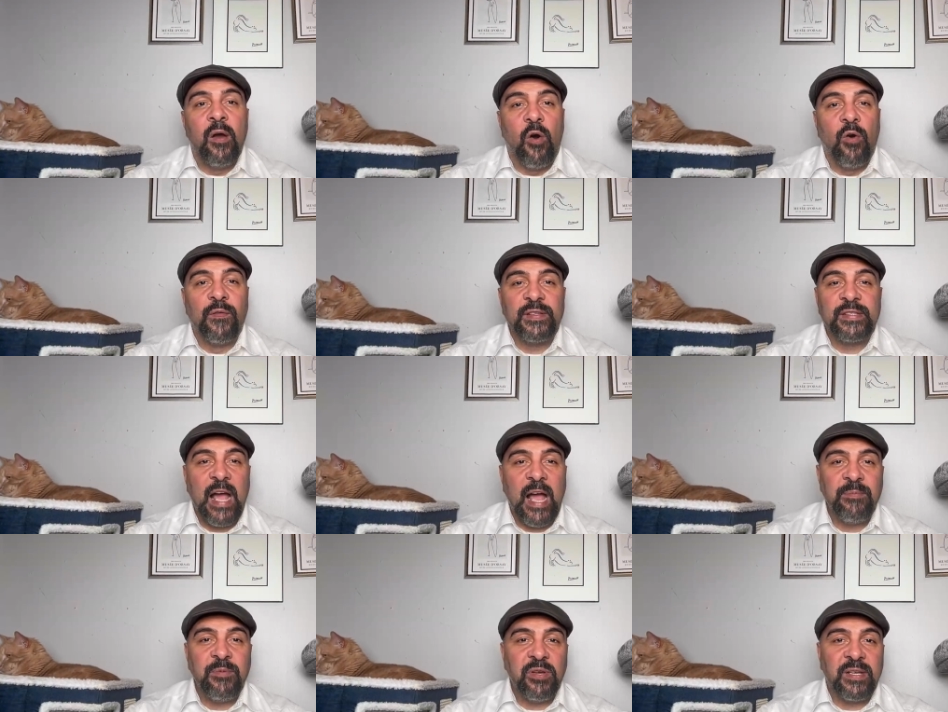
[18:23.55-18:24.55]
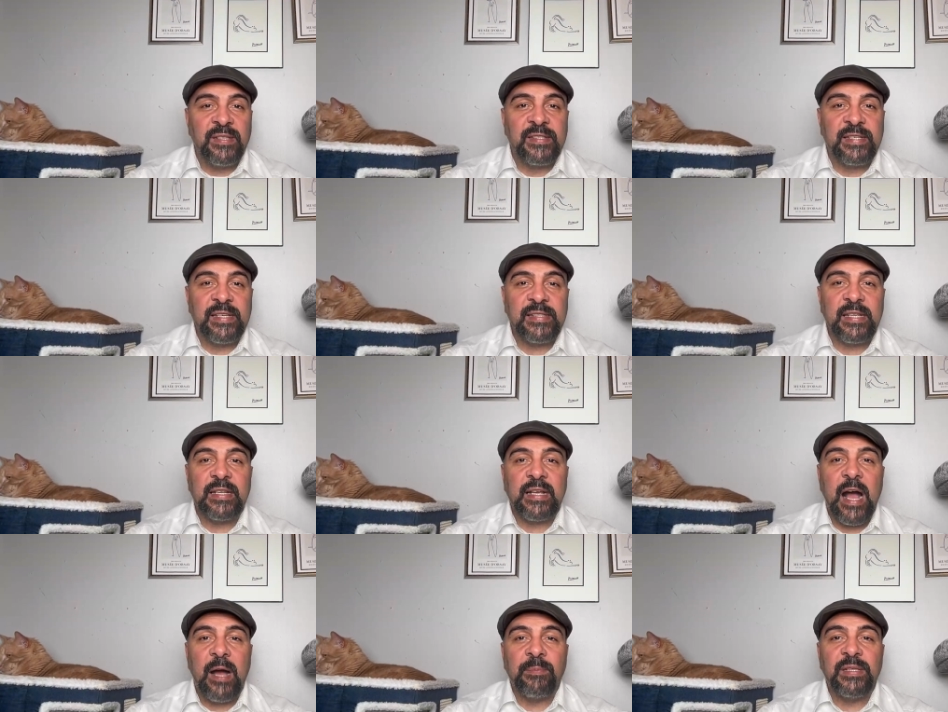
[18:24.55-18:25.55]
Over time, your consistent
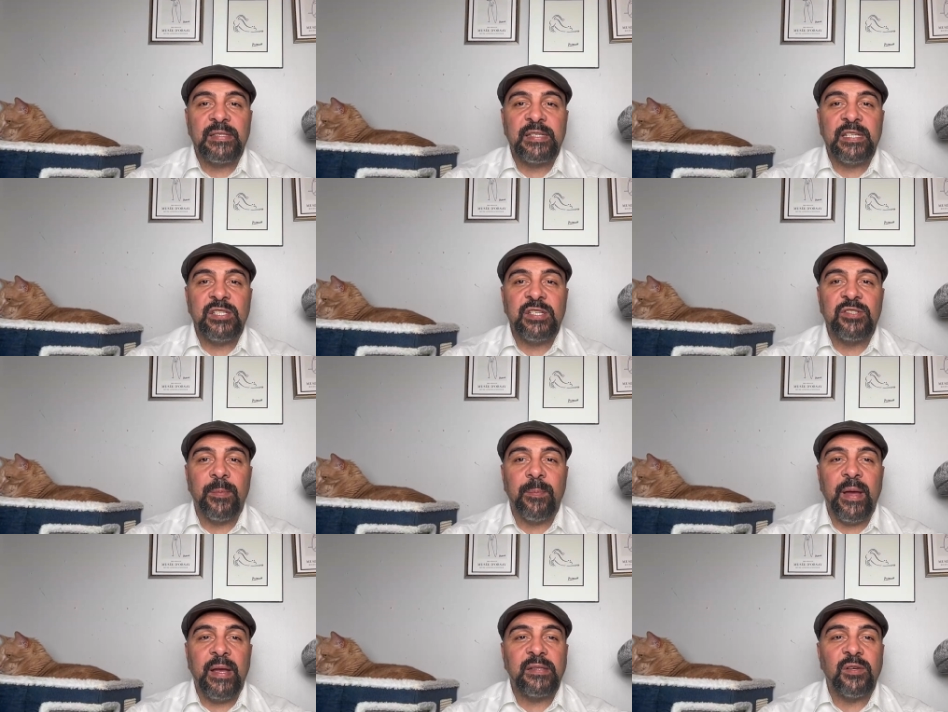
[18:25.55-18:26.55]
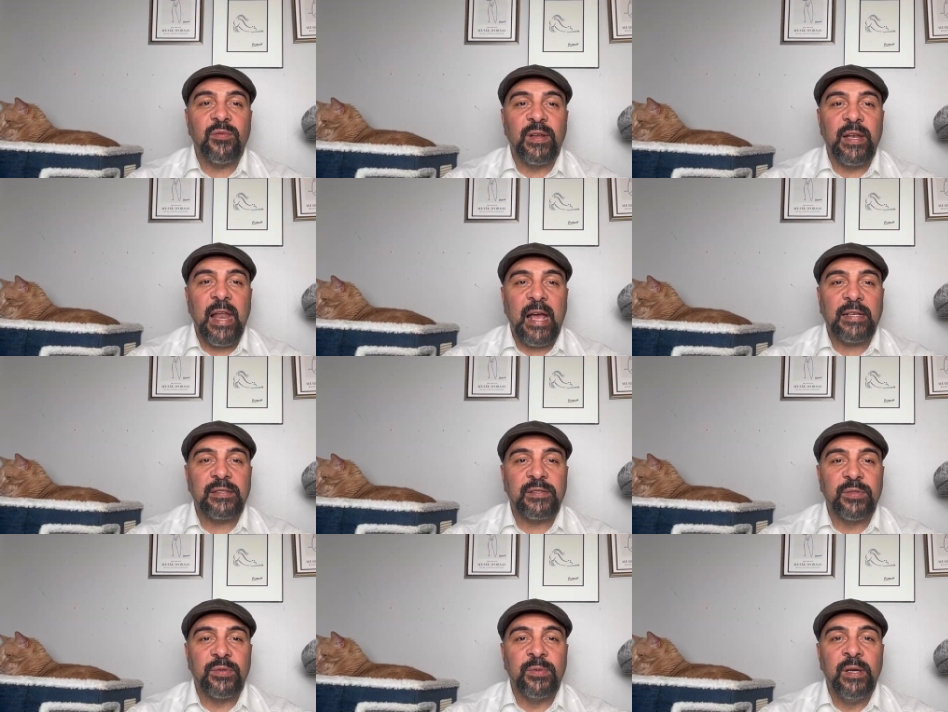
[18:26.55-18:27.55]
calmness teaches your pet to relax
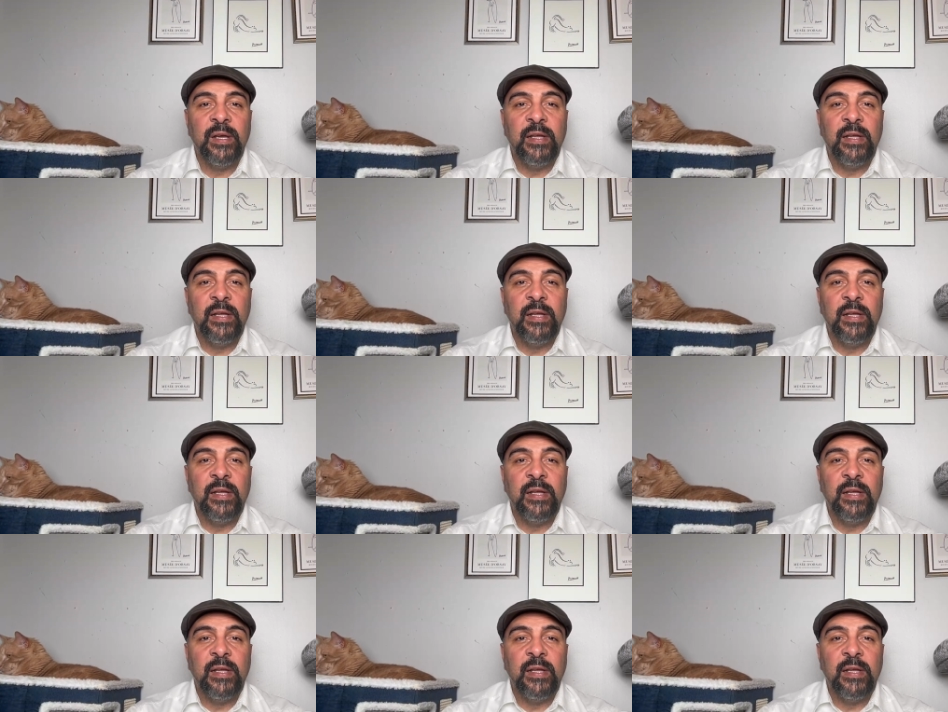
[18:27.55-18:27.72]
too.